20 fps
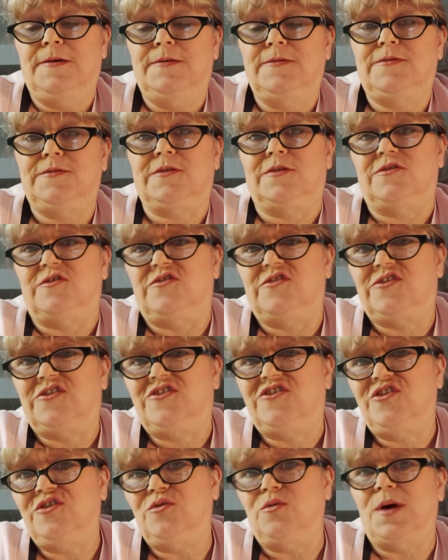So there's
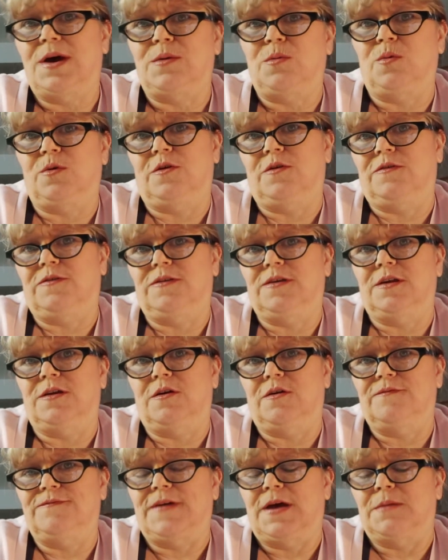2 Edwards in
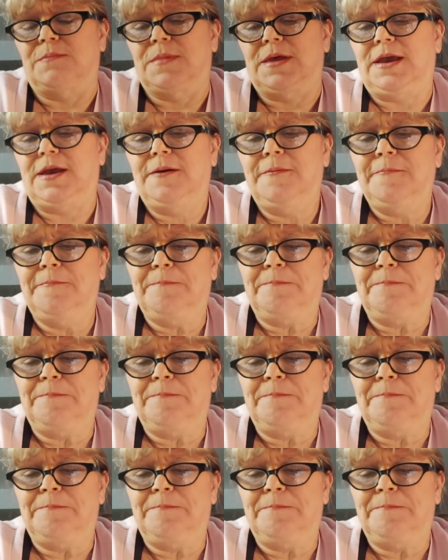our family.